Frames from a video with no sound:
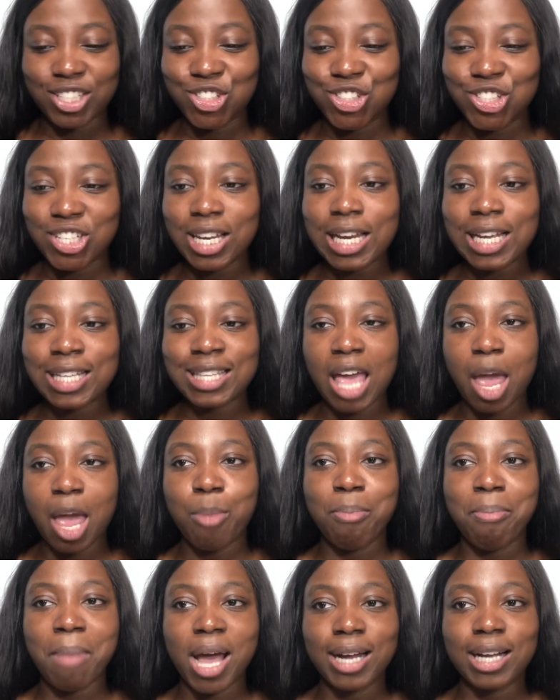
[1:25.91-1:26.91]
She is a
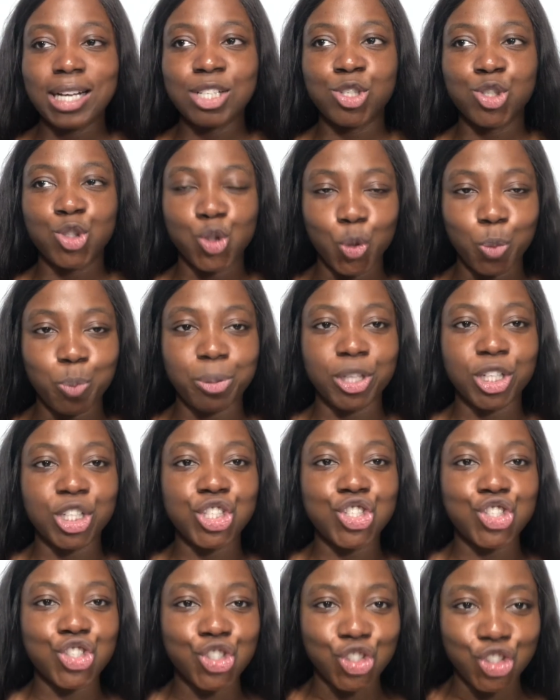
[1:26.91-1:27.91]
mega
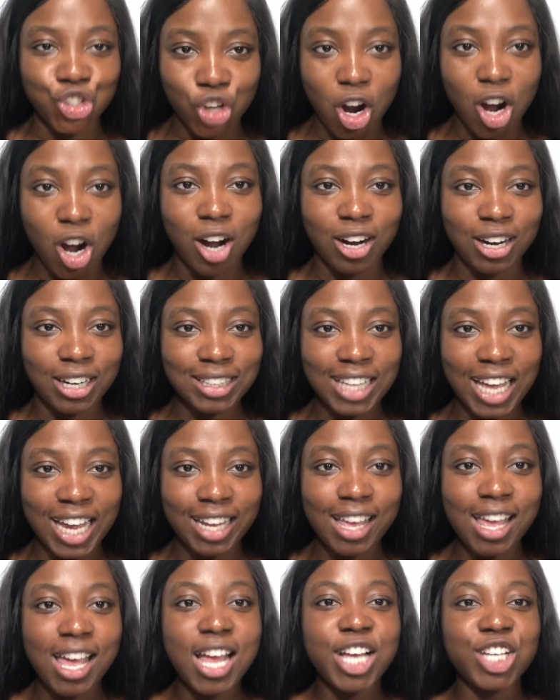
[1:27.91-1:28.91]
superstar.
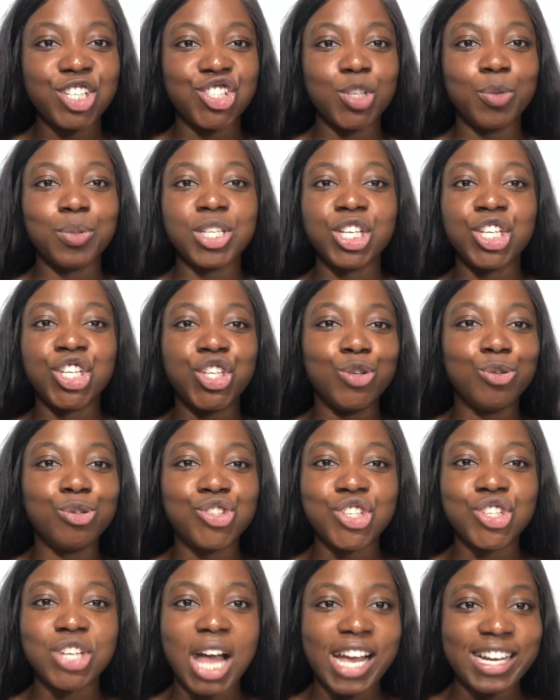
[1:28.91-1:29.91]
Like, she was a
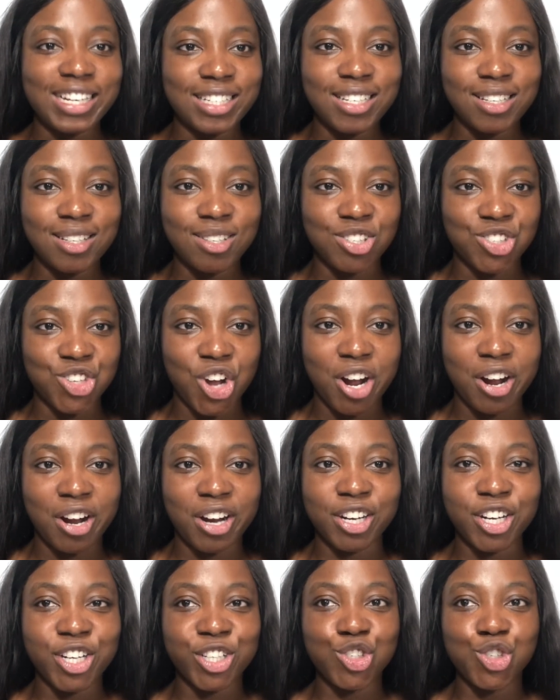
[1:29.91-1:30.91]
huge nineties
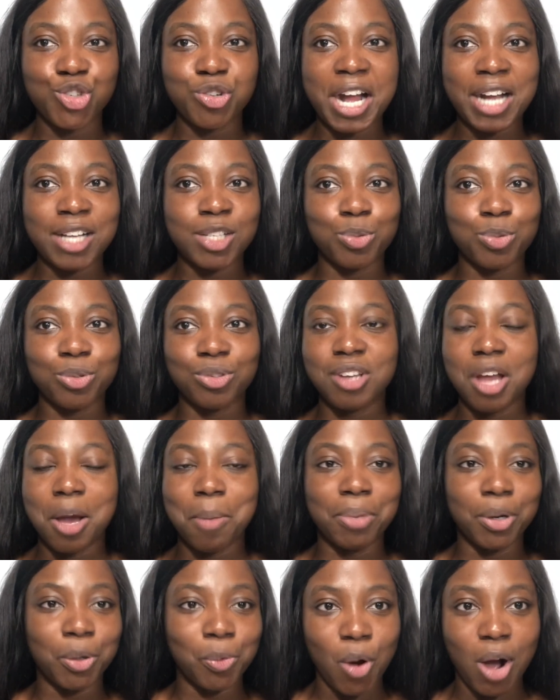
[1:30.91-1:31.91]
star. Her tracks were the
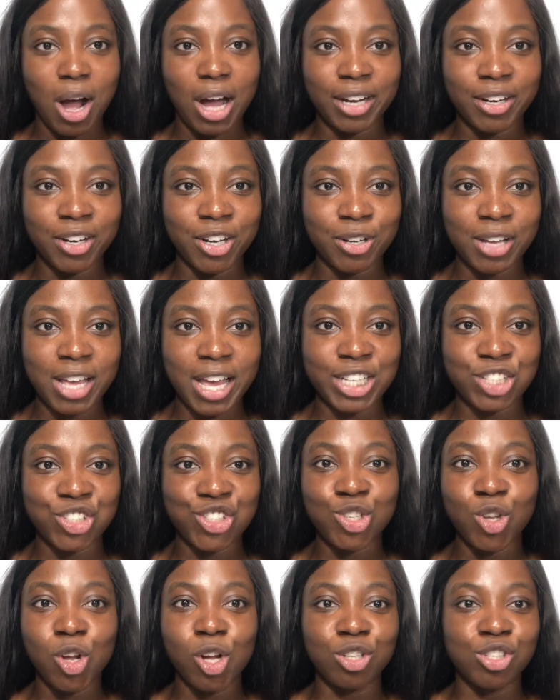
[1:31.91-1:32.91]
number one, okay?
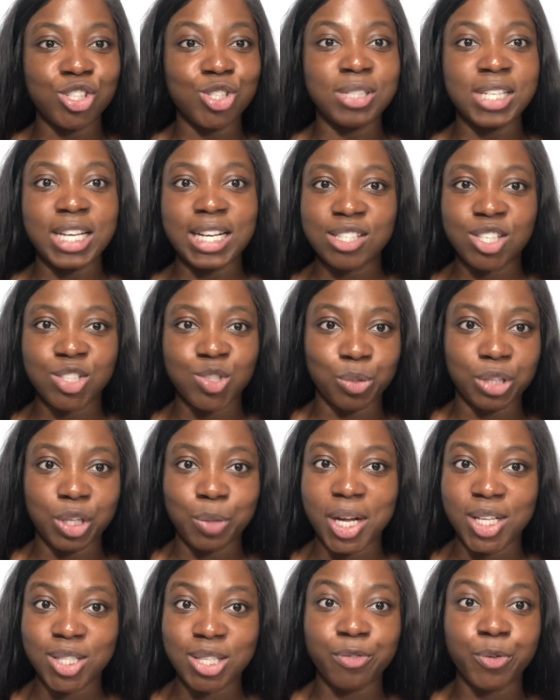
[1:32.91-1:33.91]
She's also dances really
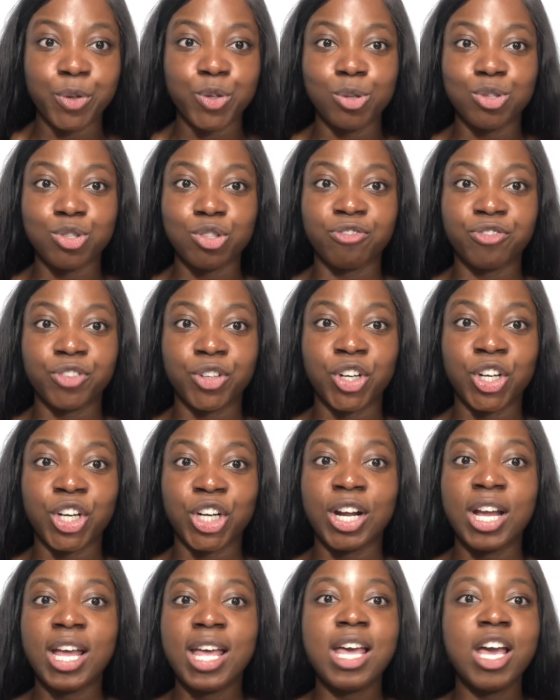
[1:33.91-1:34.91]
well. So everyone knows her for
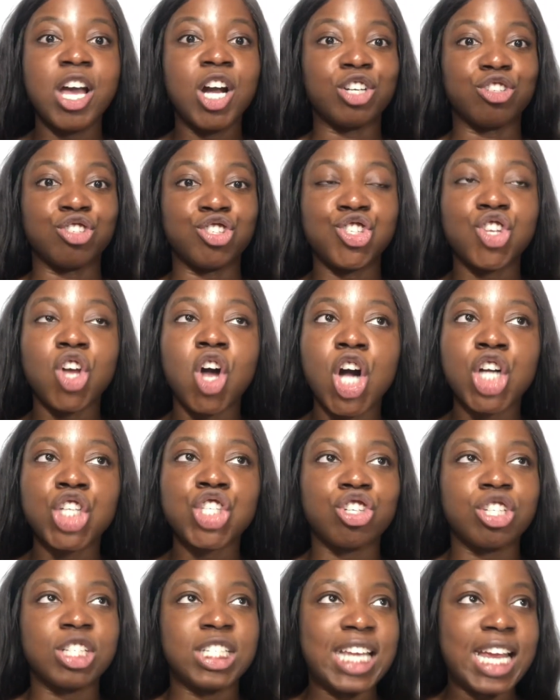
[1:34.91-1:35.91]
her her songs,
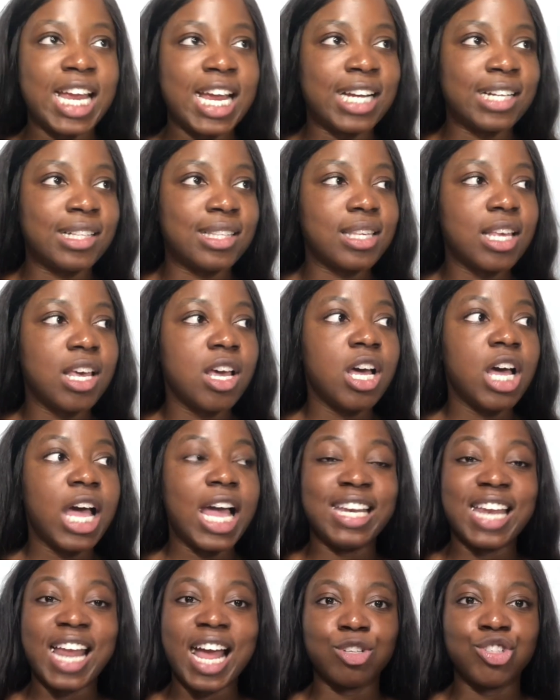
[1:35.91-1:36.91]
her dance,
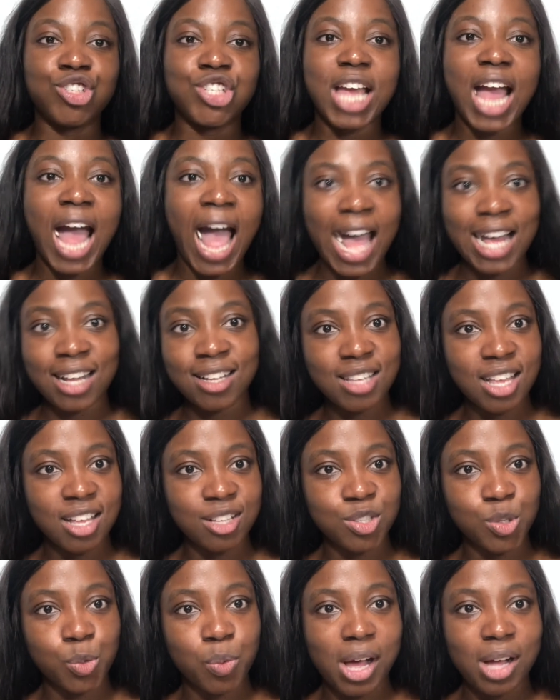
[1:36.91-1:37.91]
and now she acts
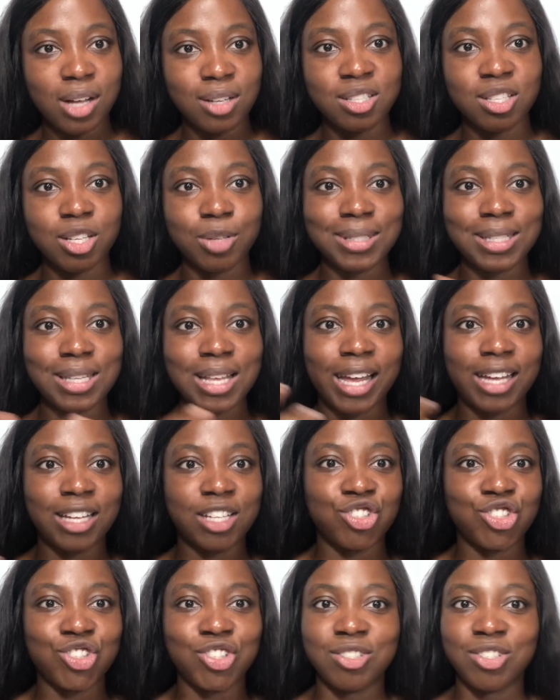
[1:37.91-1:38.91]
as well. So it's like
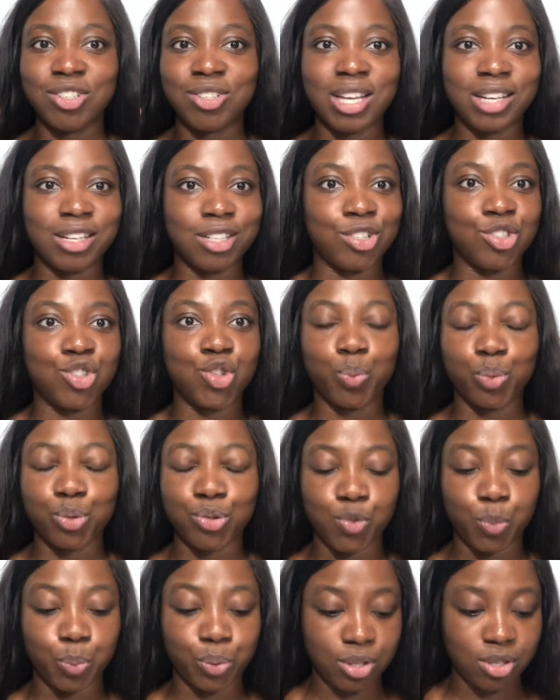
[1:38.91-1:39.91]
she's just like a super
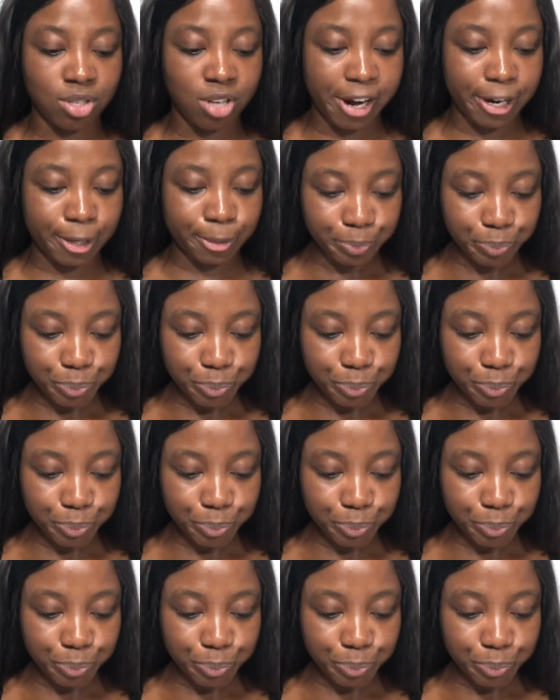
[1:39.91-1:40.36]
superstar.